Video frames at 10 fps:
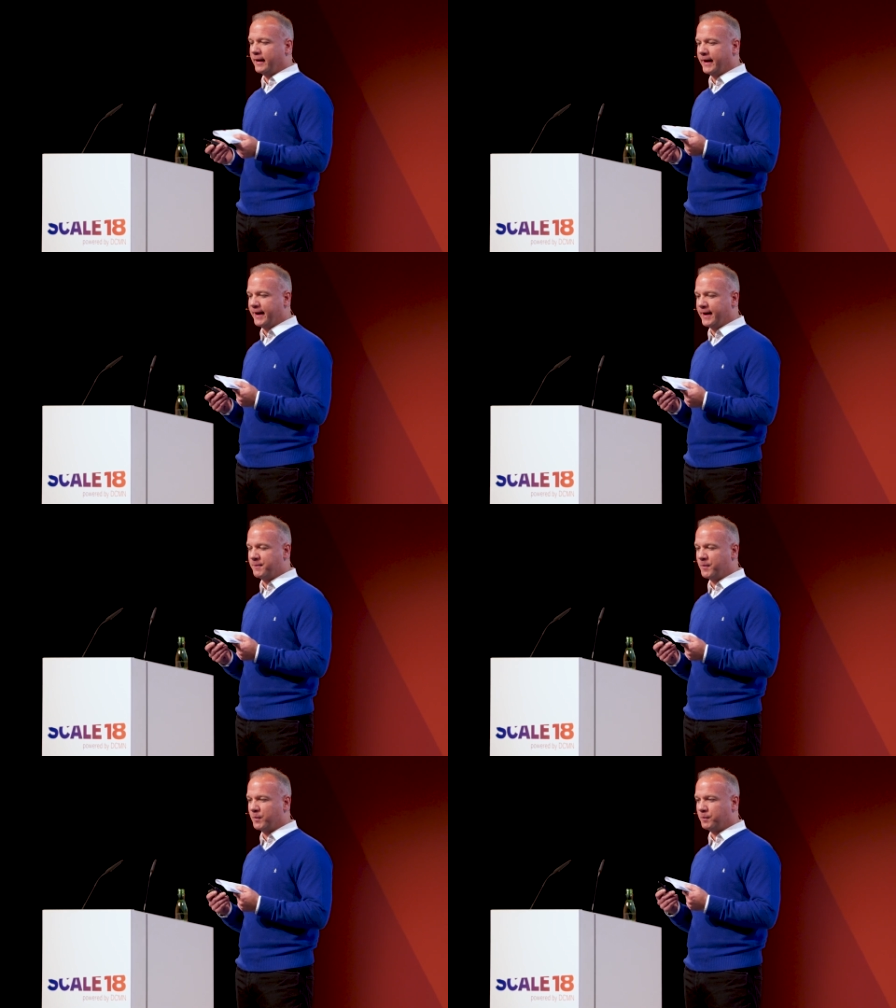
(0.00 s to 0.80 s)

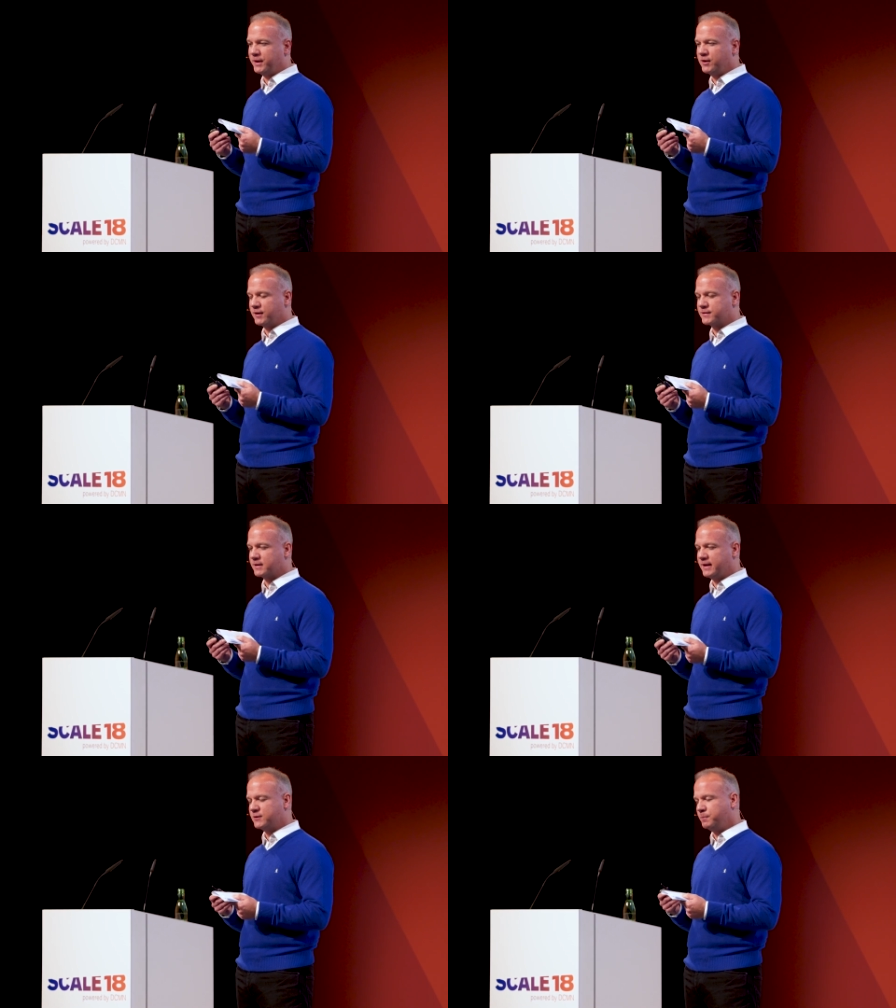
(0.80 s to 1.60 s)
Um,
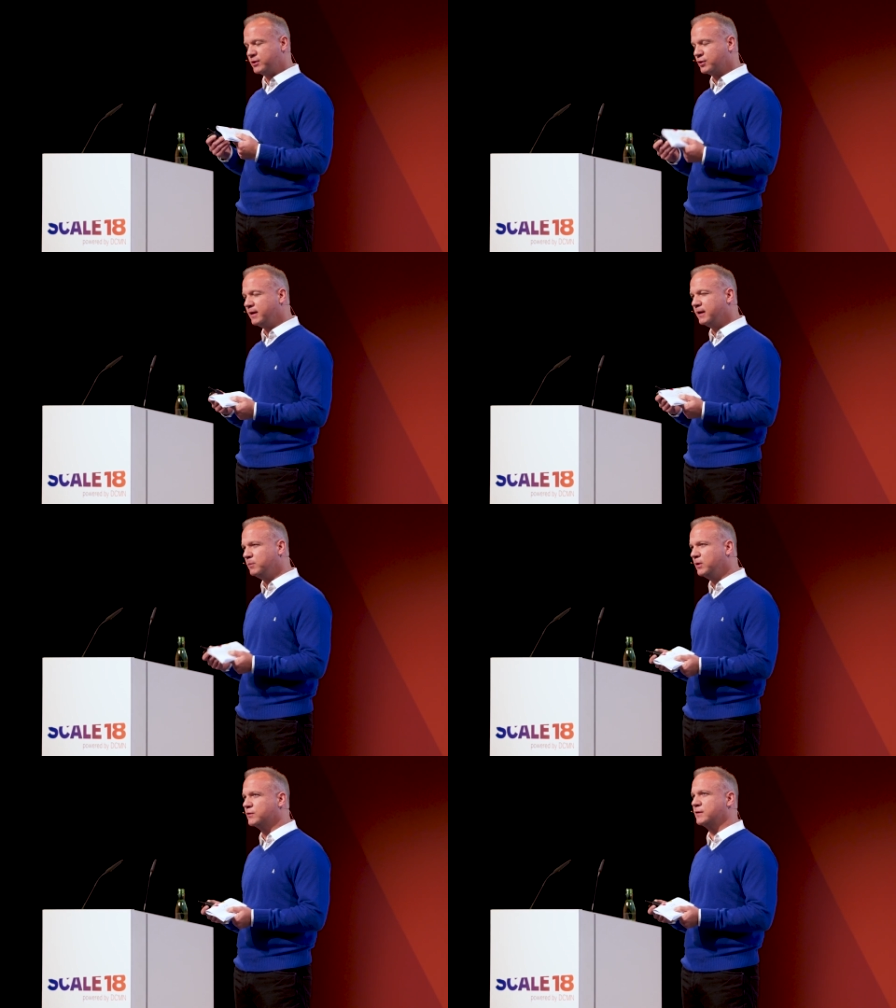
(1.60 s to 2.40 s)
because especially
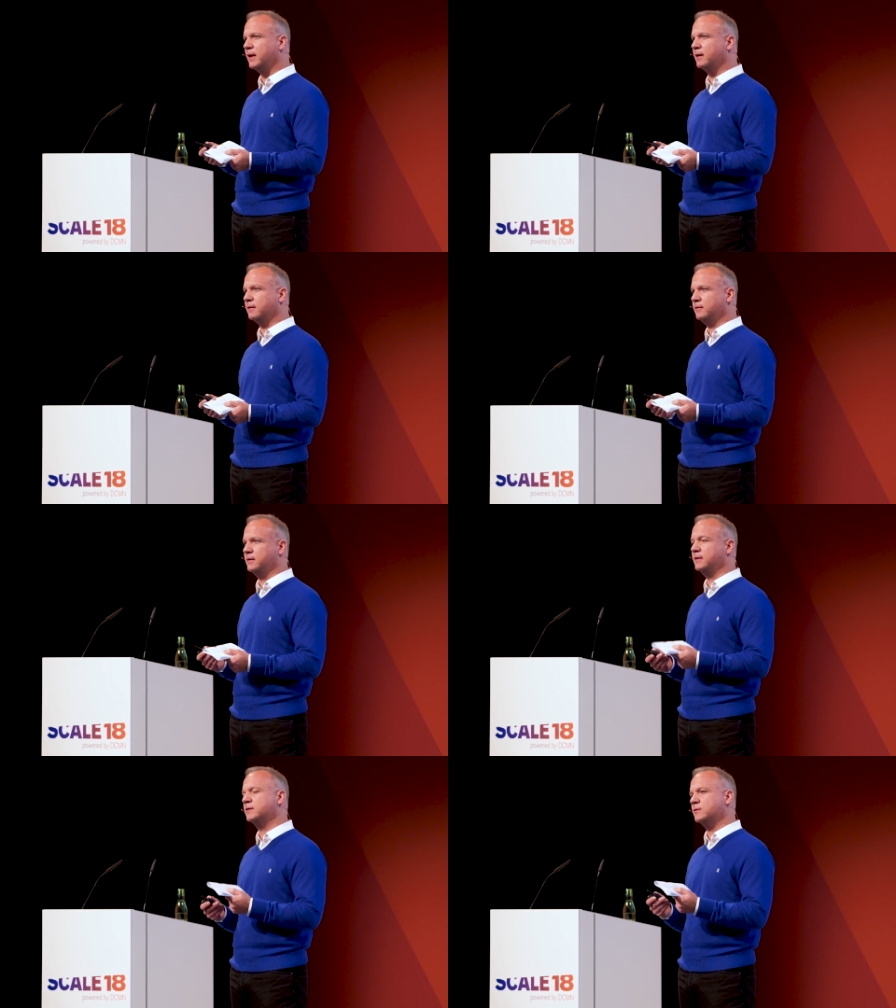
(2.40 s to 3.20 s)
in music,
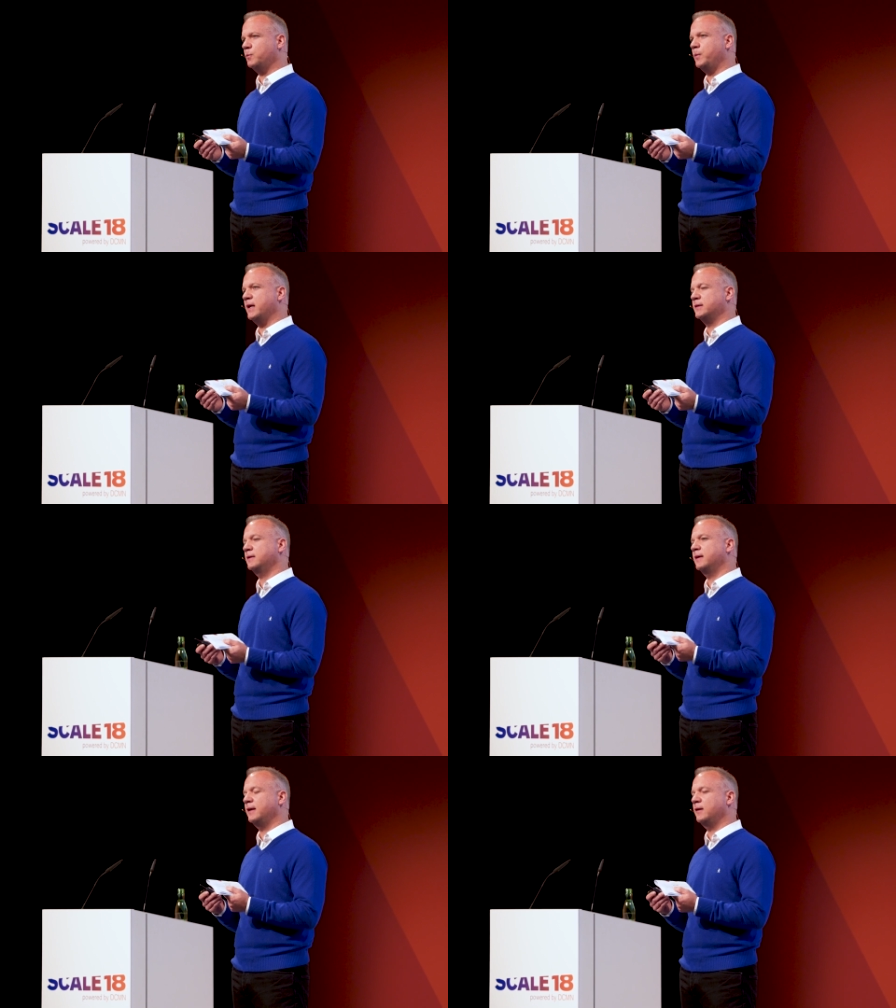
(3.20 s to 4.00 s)
this is
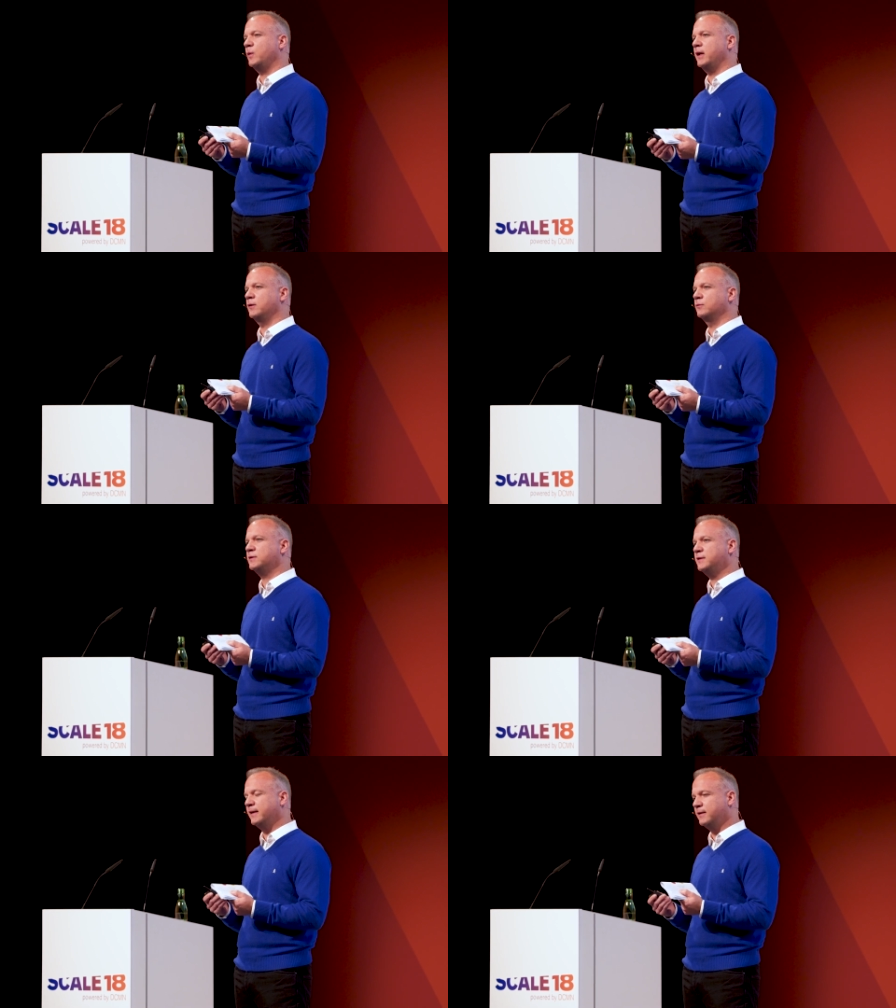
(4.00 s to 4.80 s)
basically where you
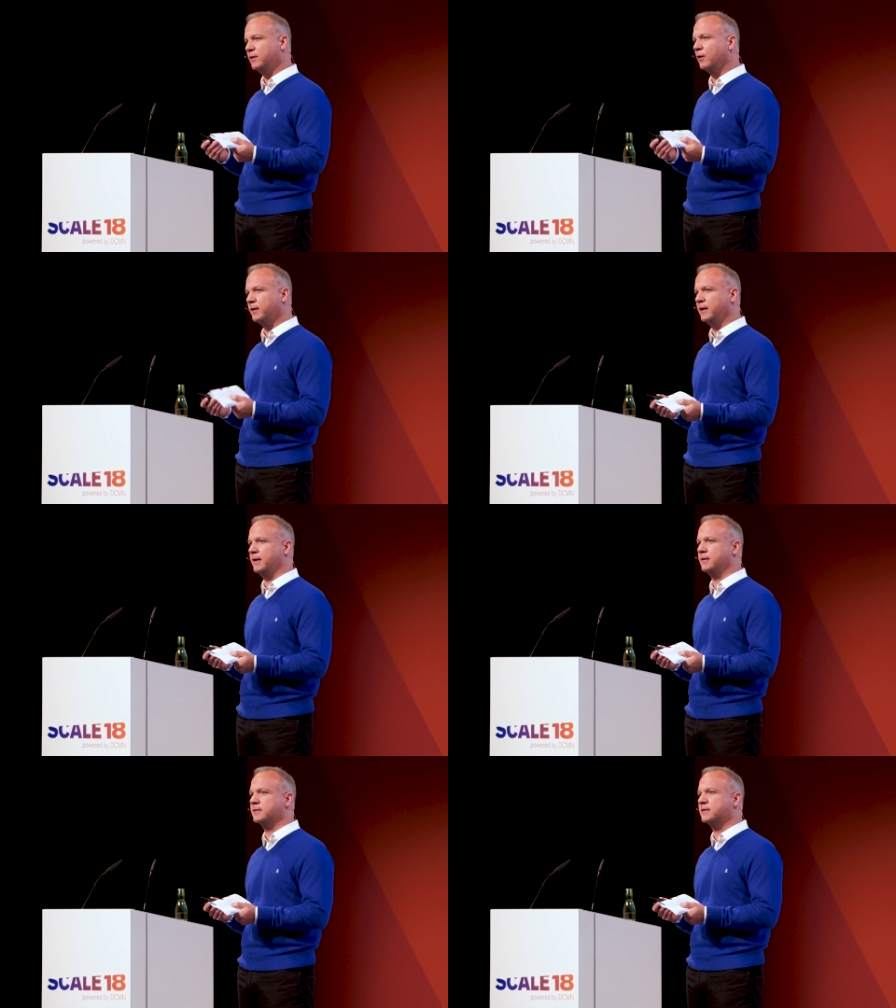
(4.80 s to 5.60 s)
tell the
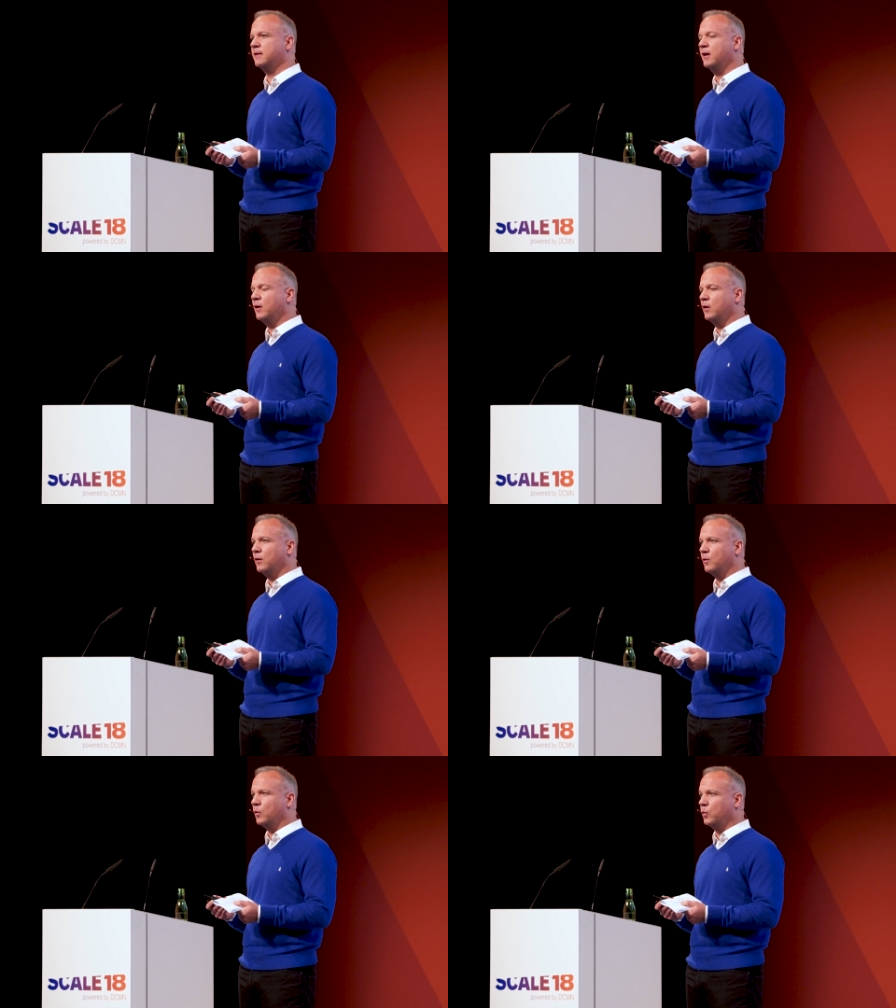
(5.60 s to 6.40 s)
audience
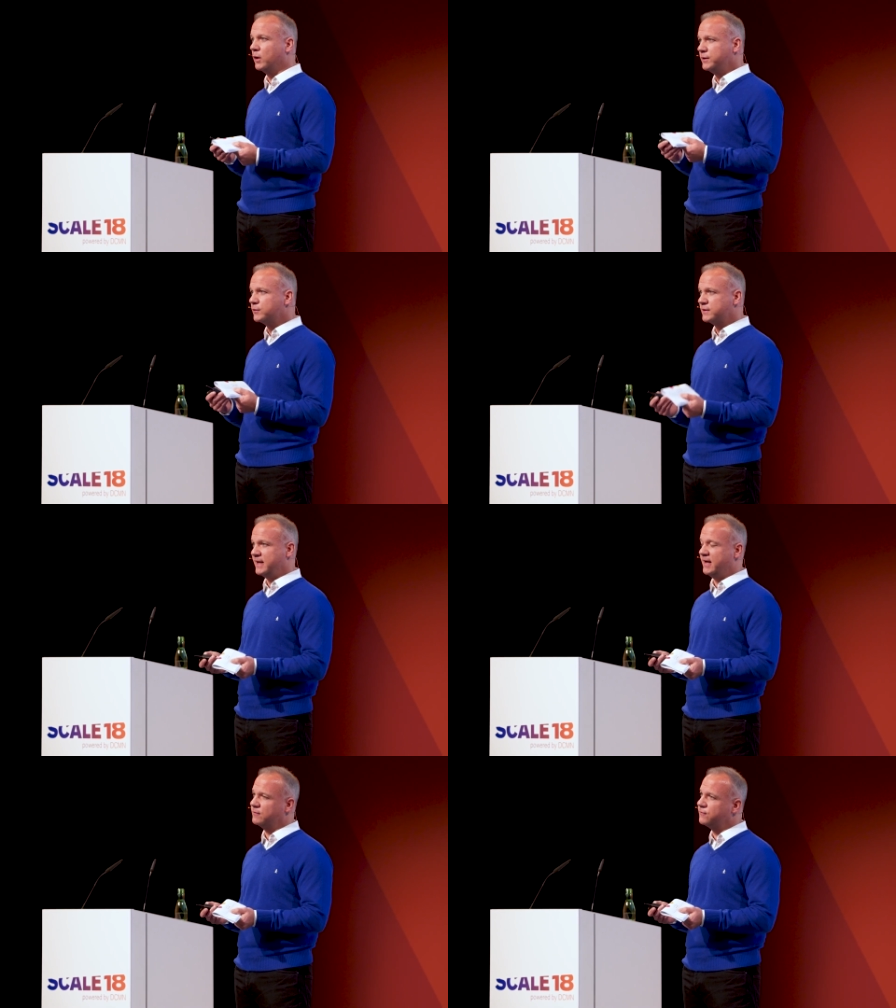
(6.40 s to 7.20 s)
what you
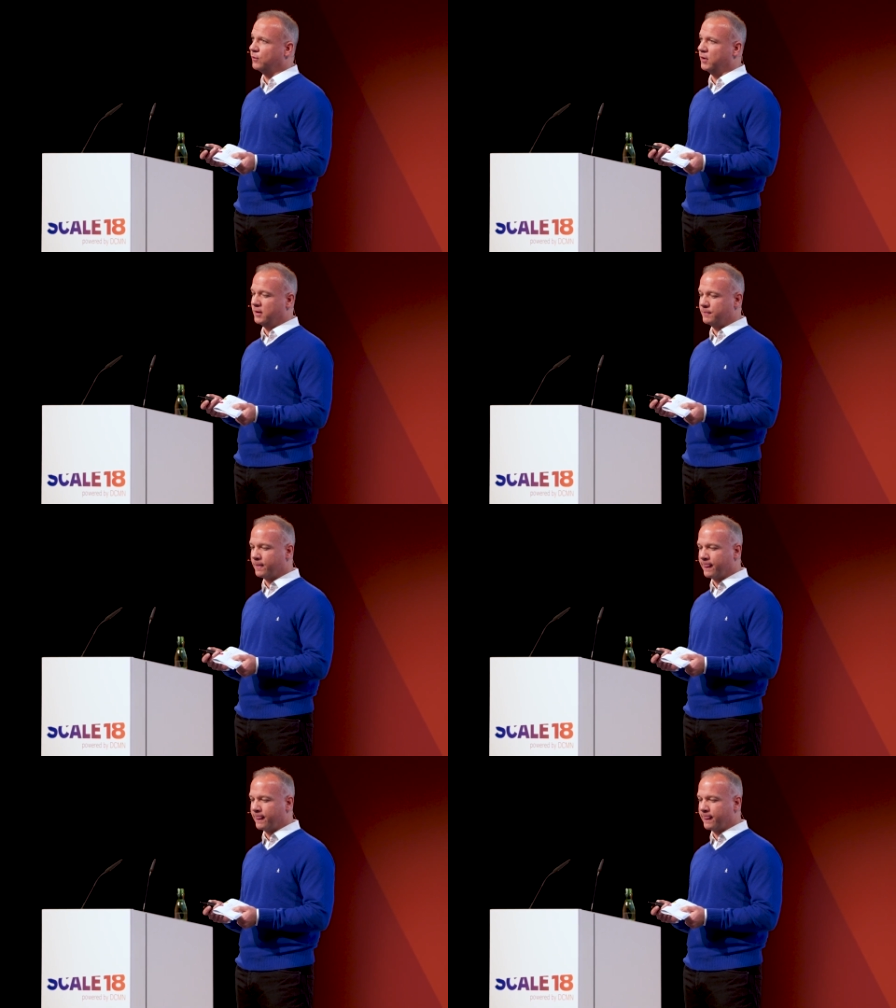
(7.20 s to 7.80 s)
stand for.